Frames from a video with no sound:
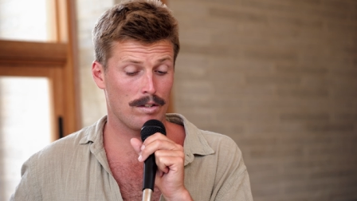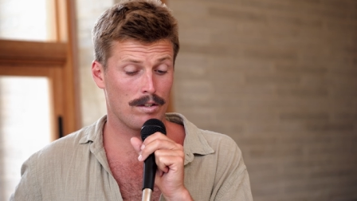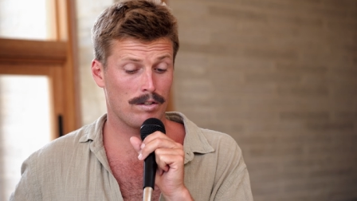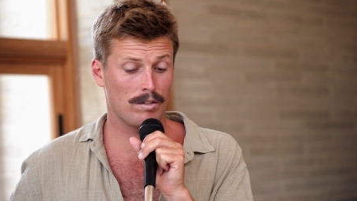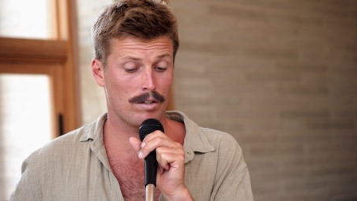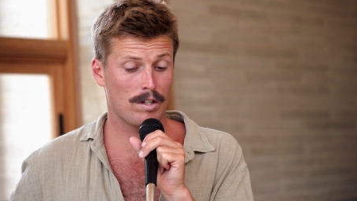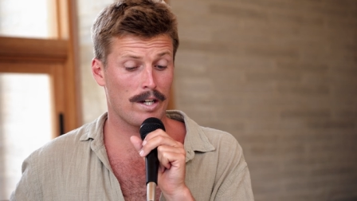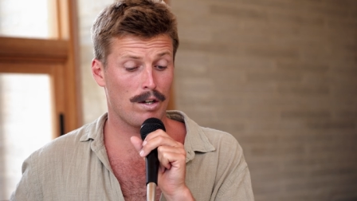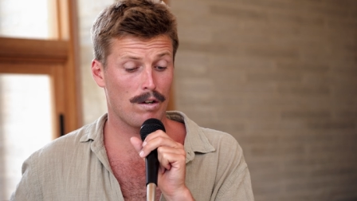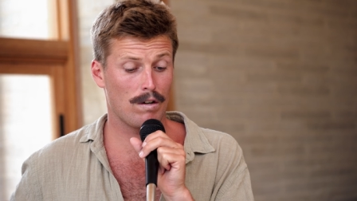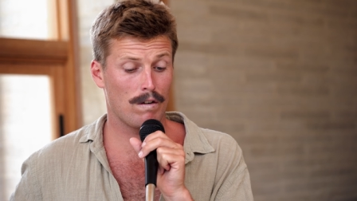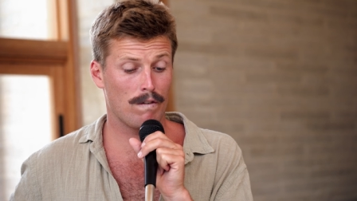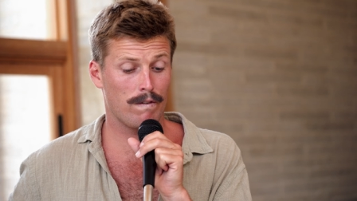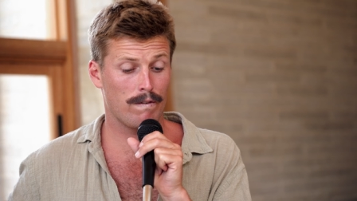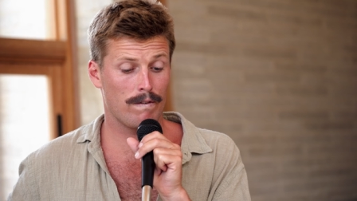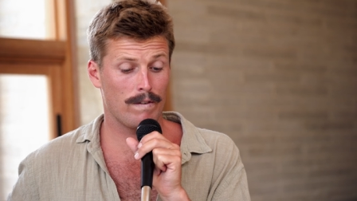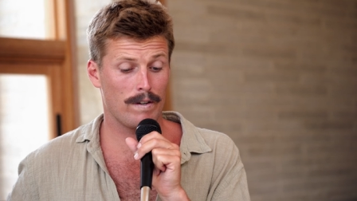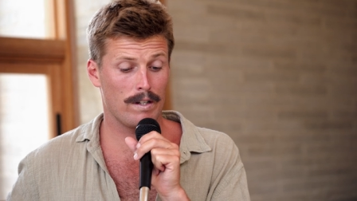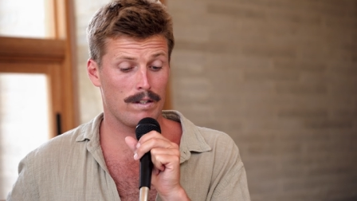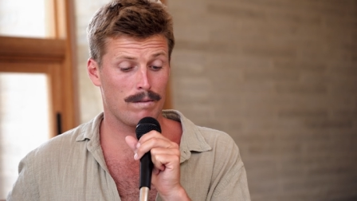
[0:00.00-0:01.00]
a sign
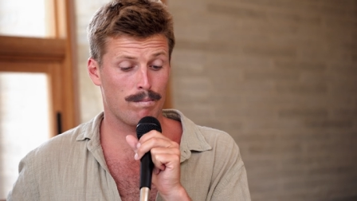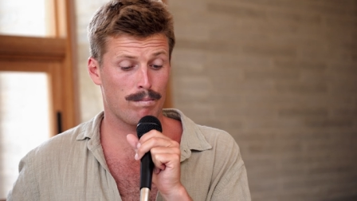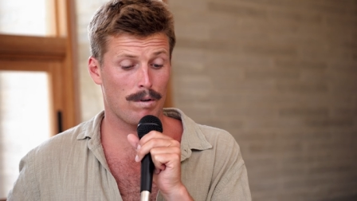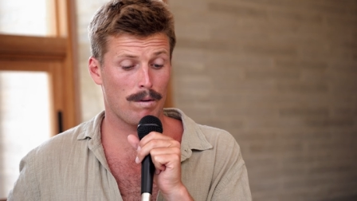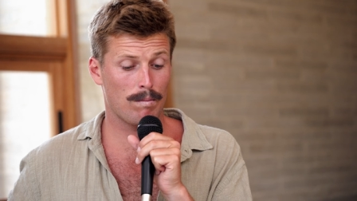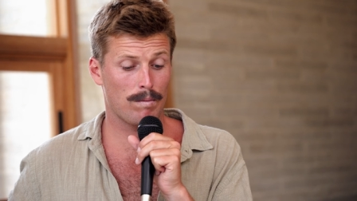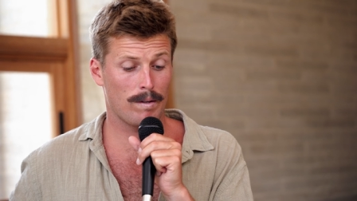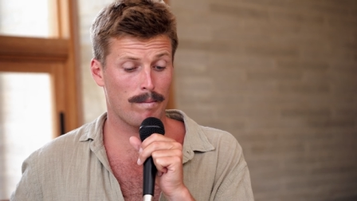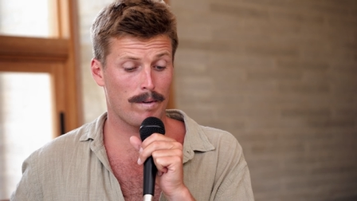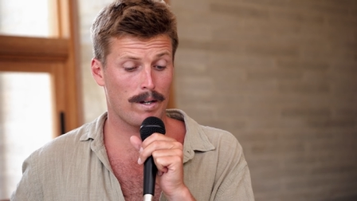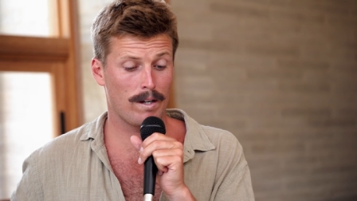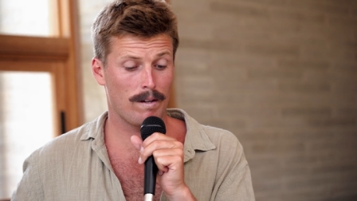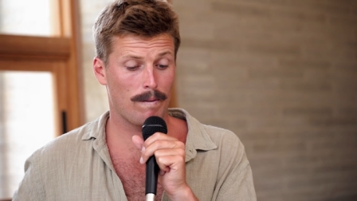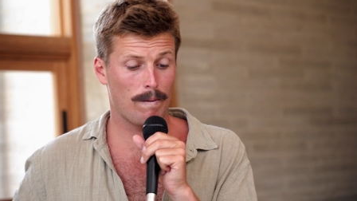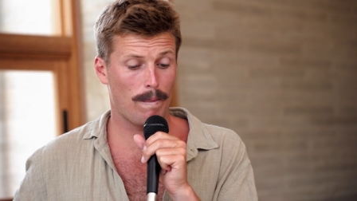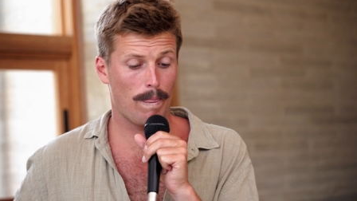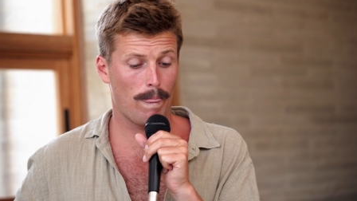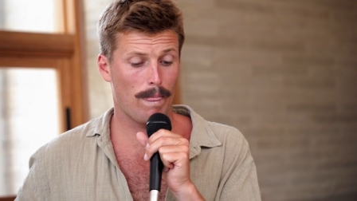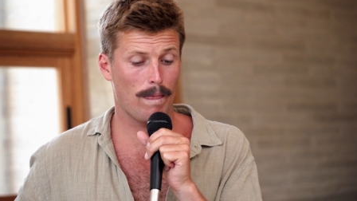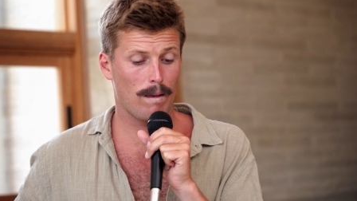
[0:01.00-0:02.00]
off. It's probably my
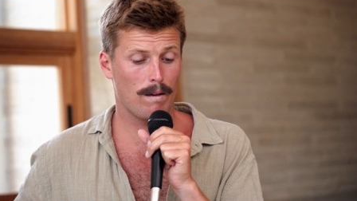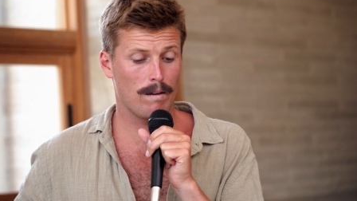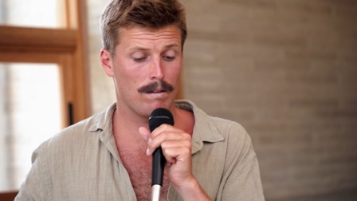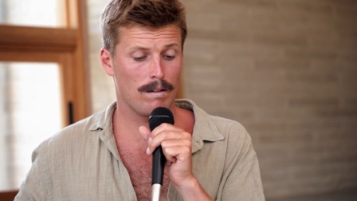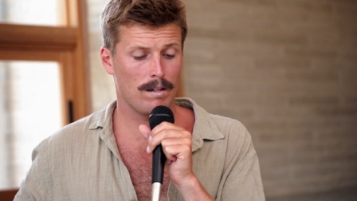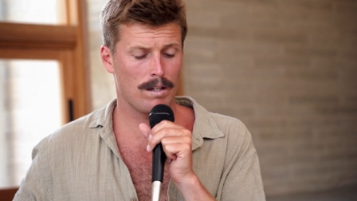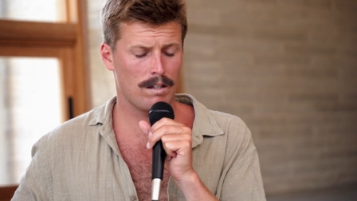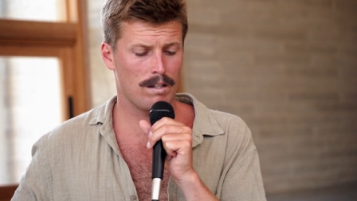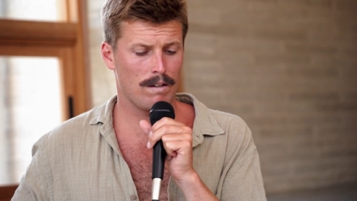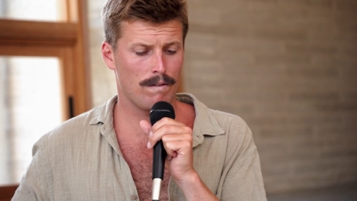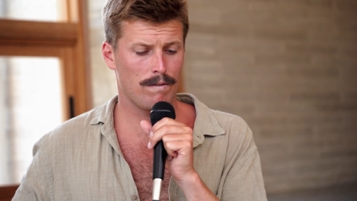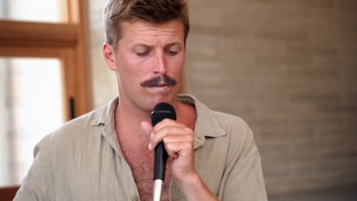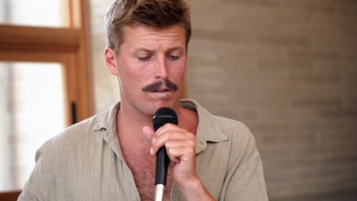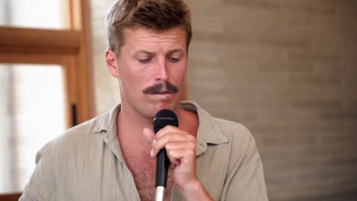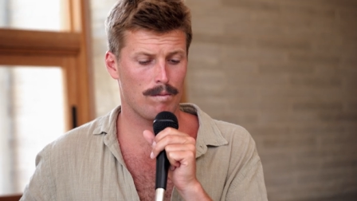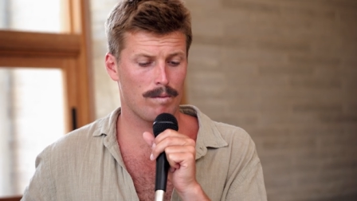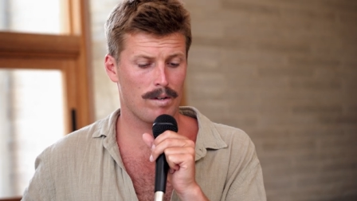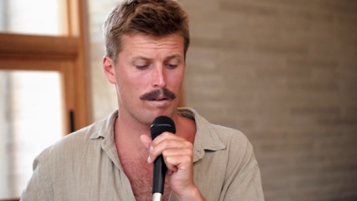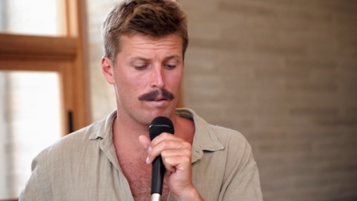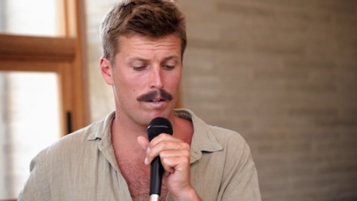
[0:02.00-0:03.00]
Yes, if
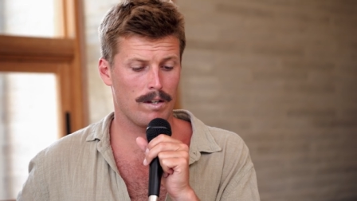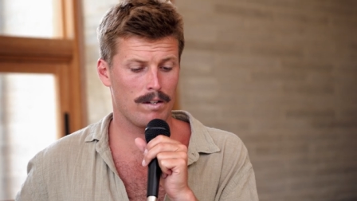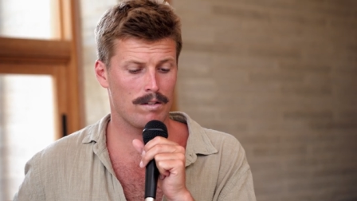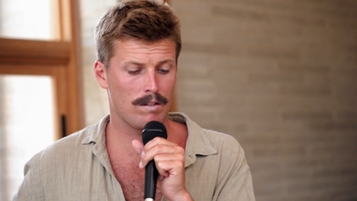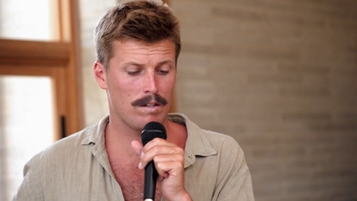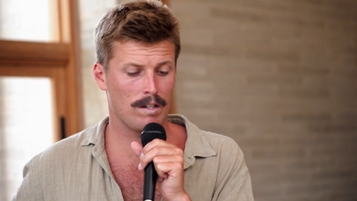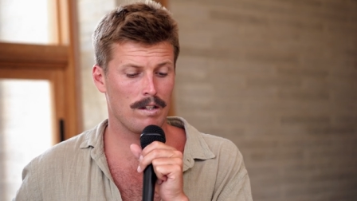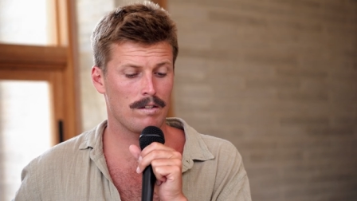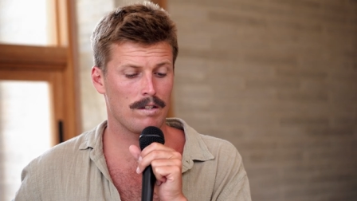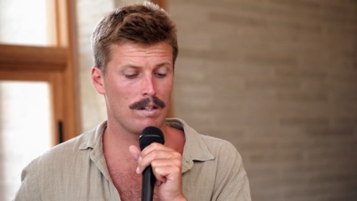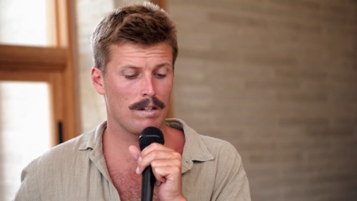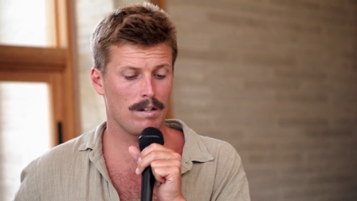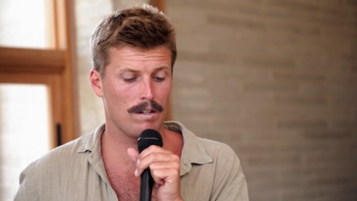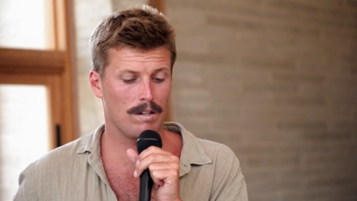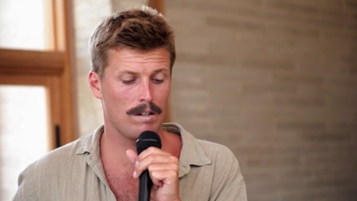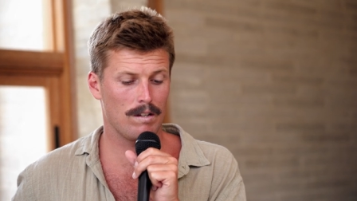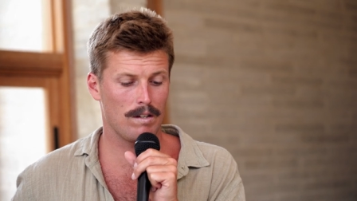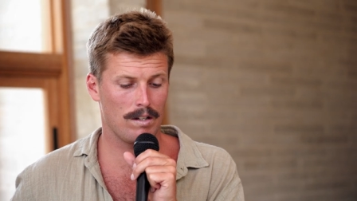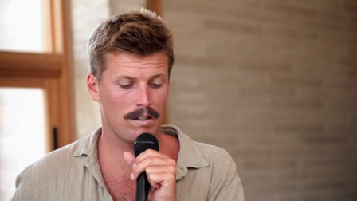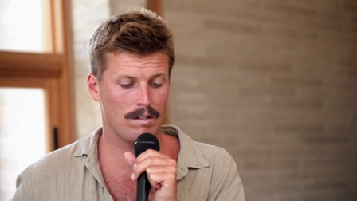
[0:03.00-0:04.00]
not one of it's it's
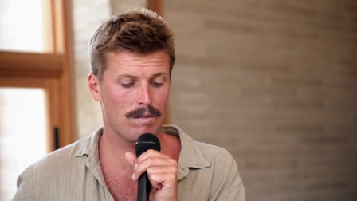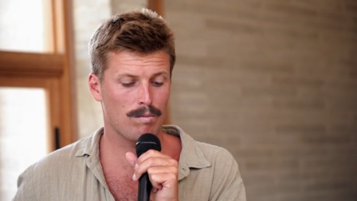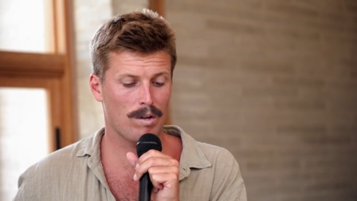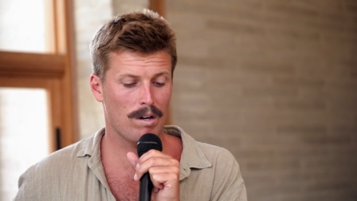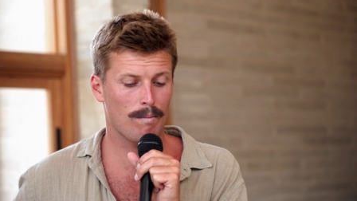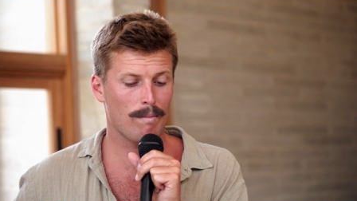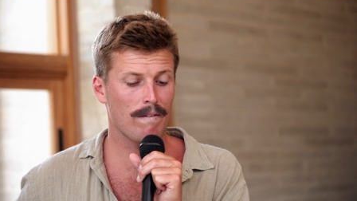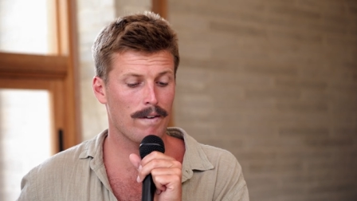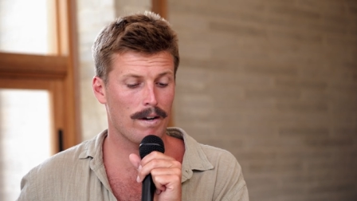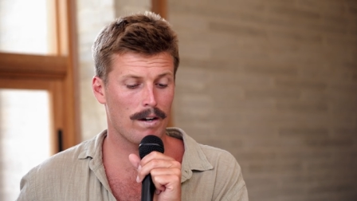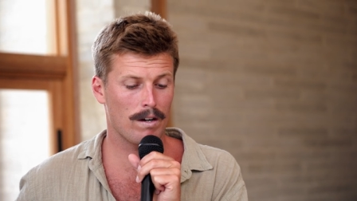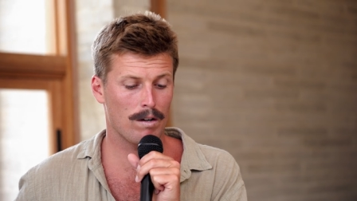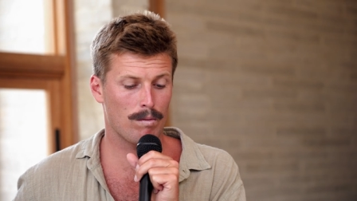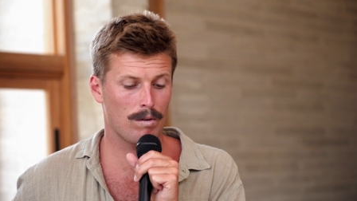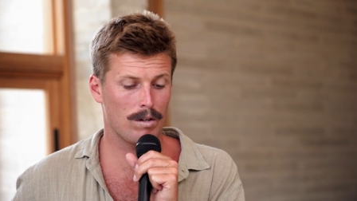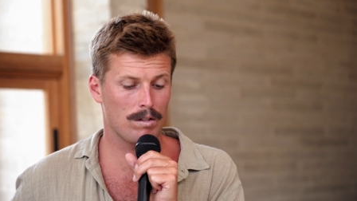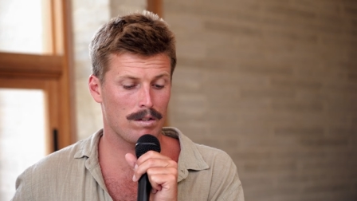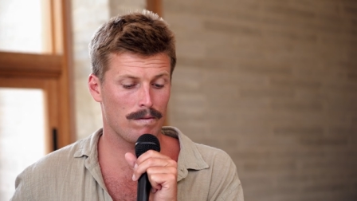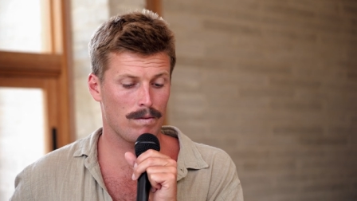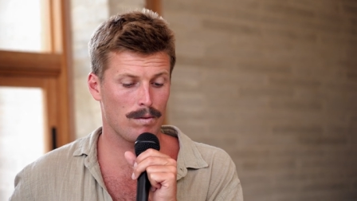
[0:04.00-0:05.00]
in, it's one of my favorite
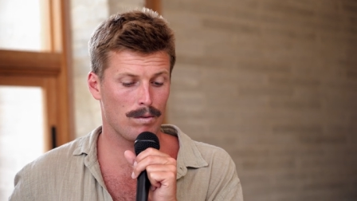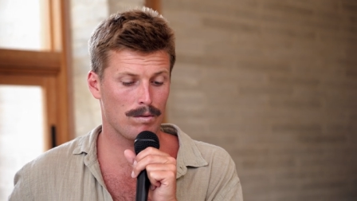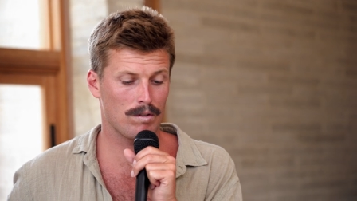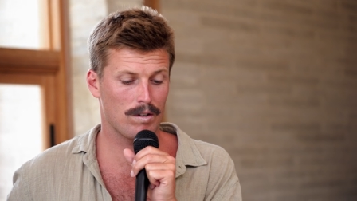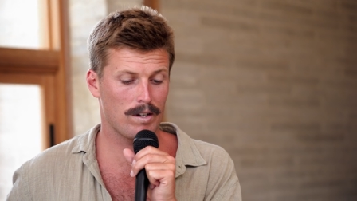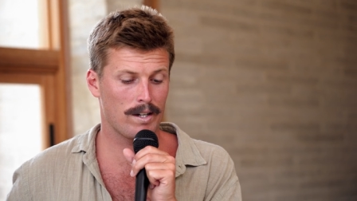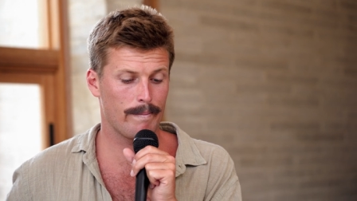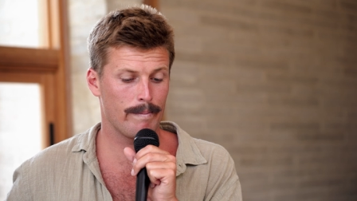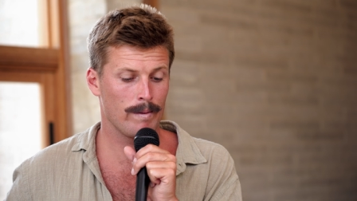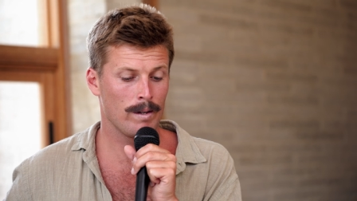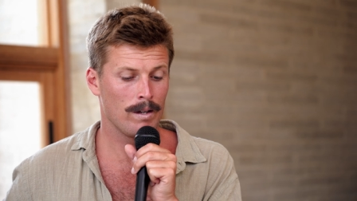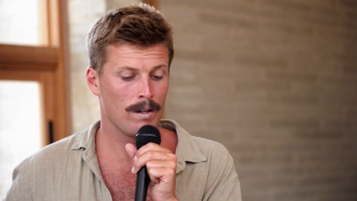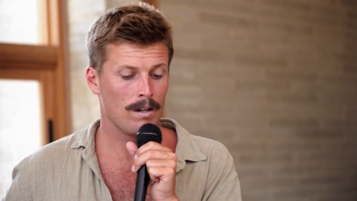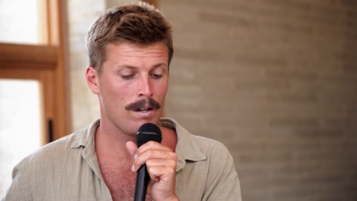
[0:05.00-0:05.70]
quotes of all time.